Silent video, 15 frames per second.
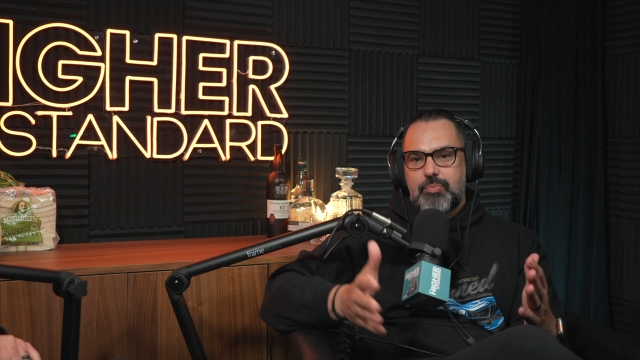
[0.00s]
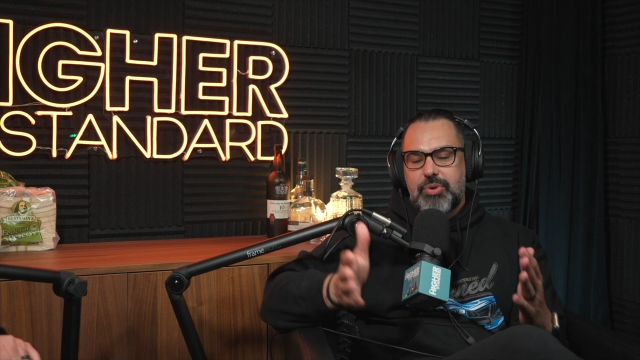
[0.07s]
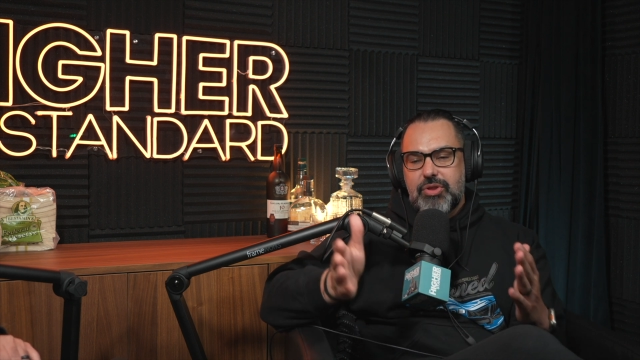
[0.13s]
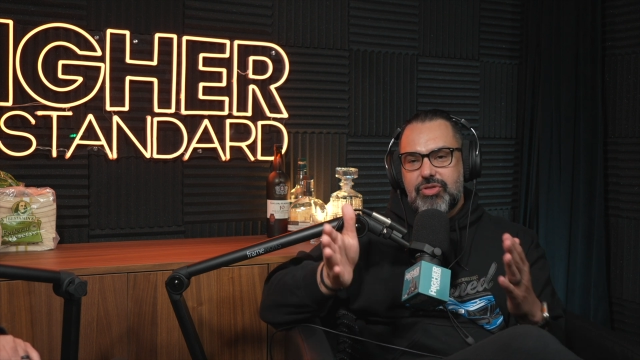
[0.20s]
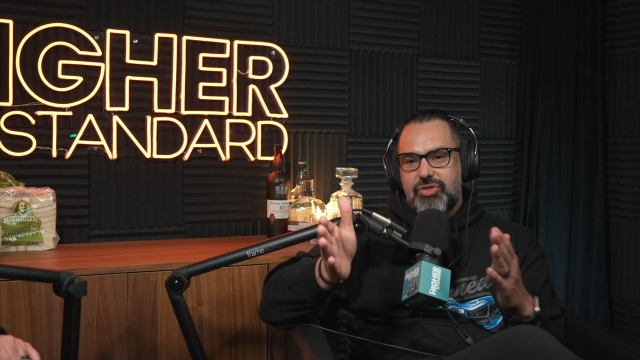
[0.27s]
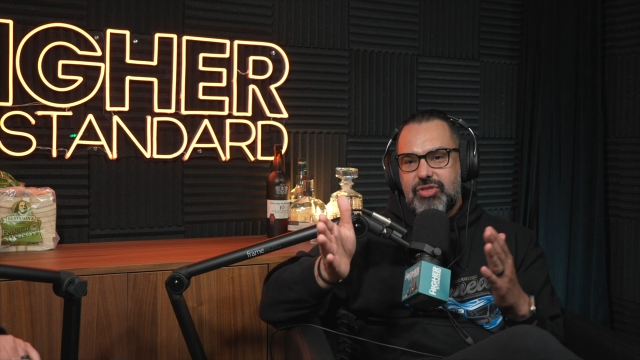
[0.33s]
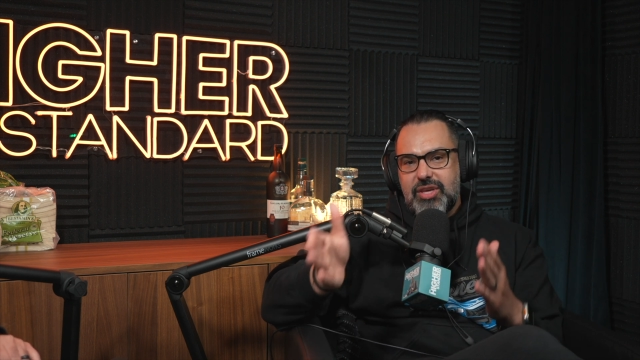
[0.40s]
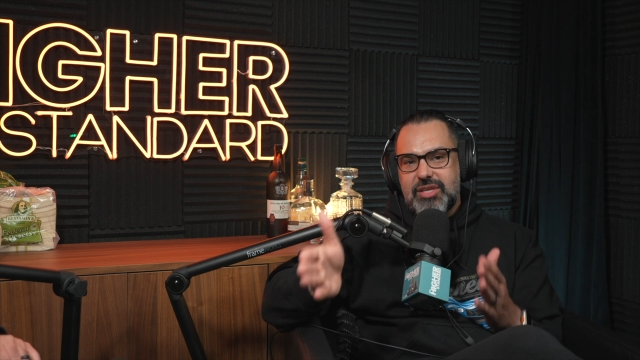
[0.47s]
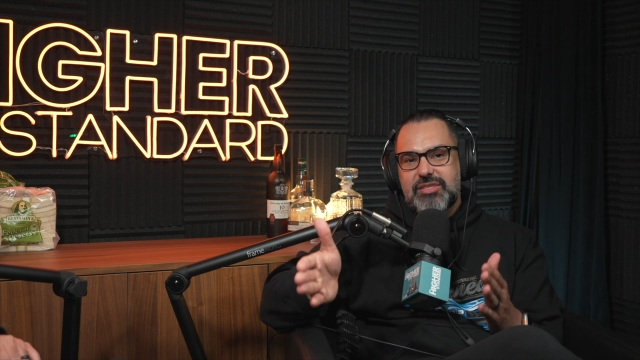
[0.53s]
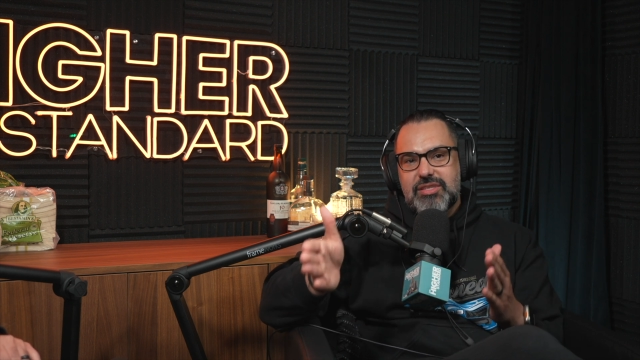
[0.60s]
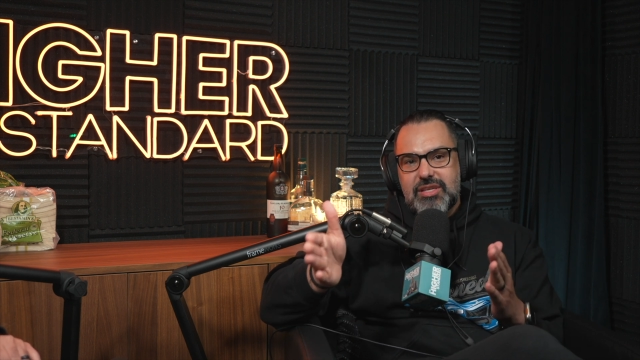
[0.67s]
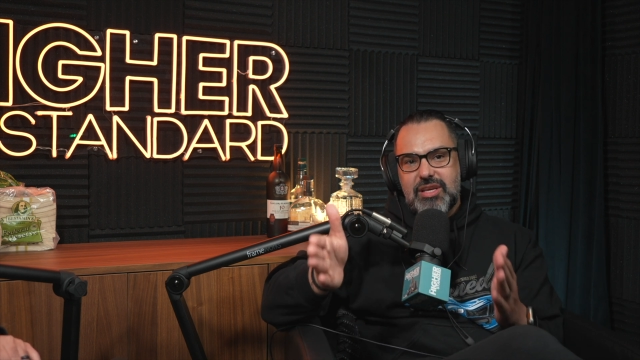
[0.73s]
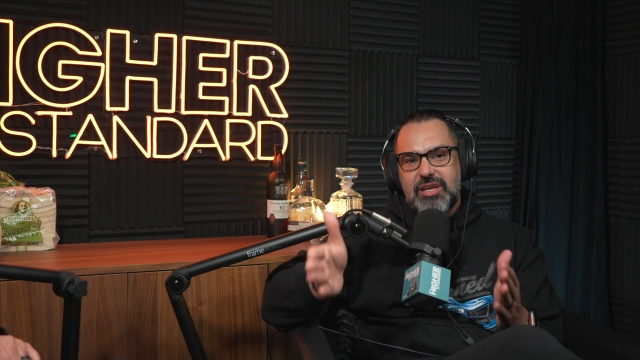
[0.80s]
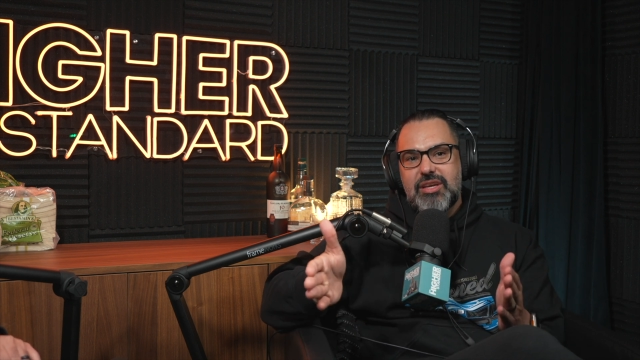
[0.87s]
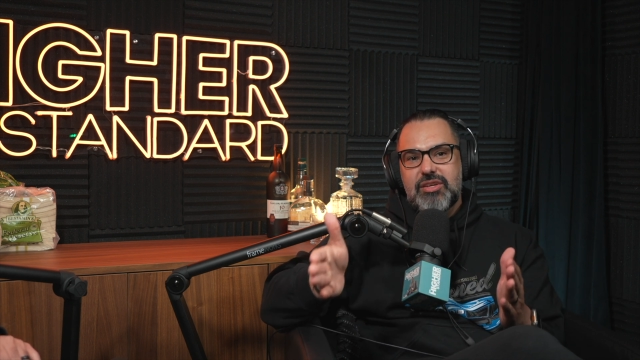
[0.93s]
But this
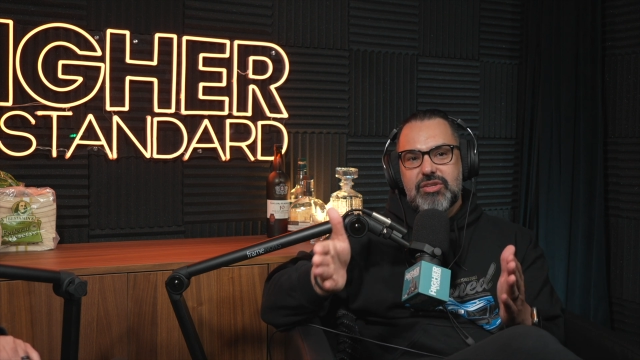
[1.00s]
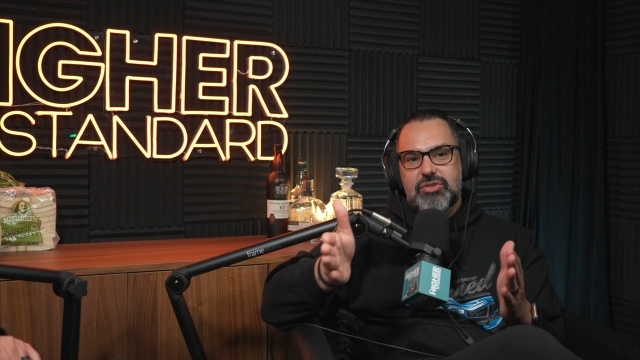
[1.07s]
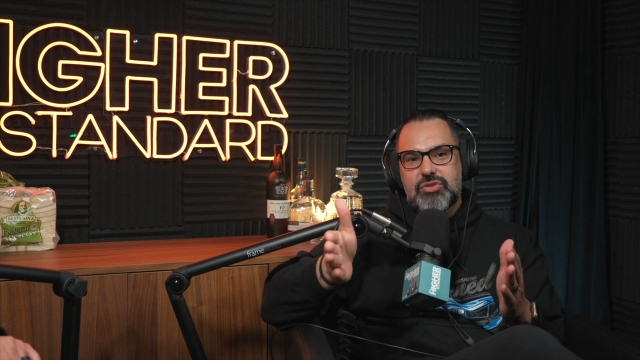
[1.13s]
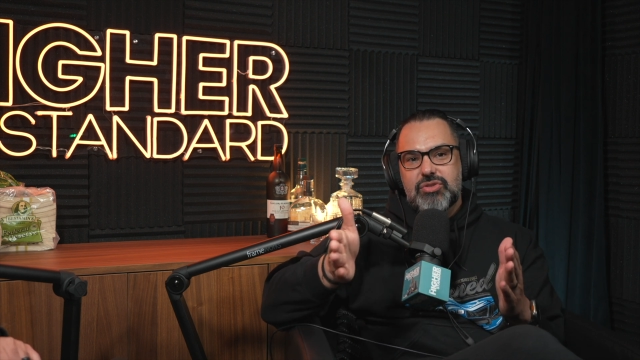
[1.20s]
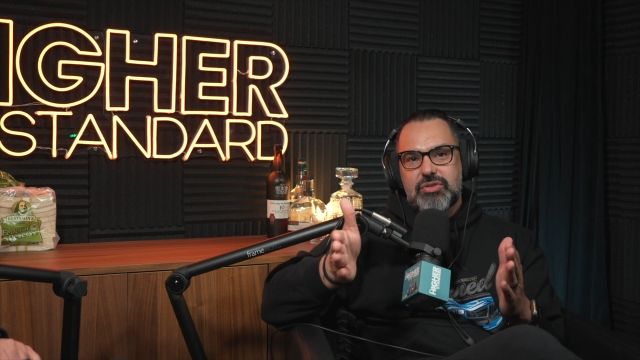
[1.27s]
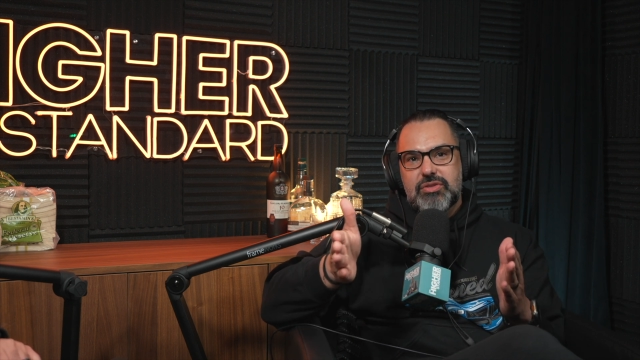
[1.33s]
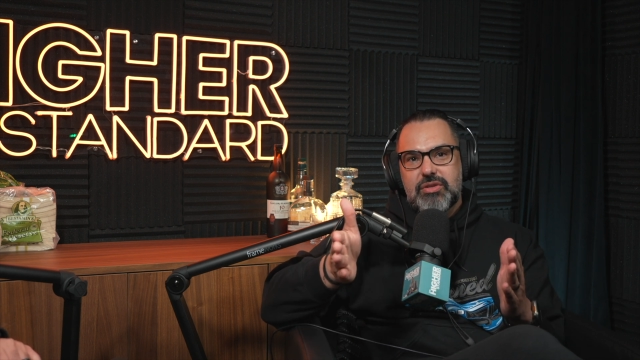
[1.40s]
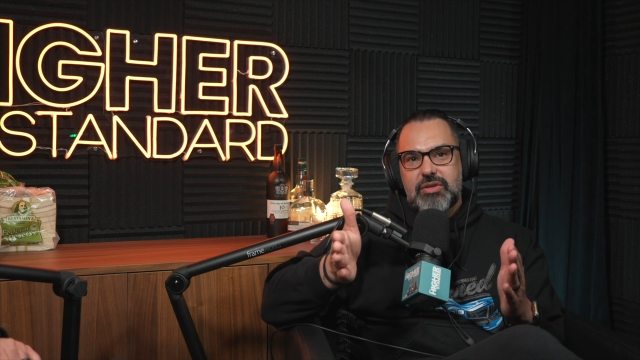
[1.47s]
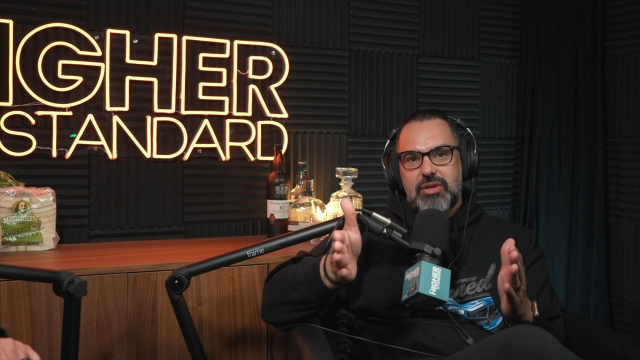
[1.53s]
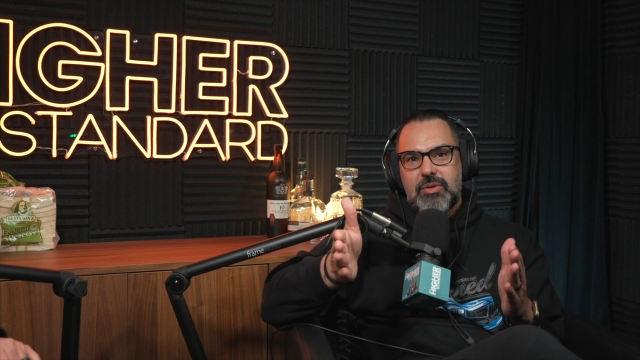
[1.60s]
is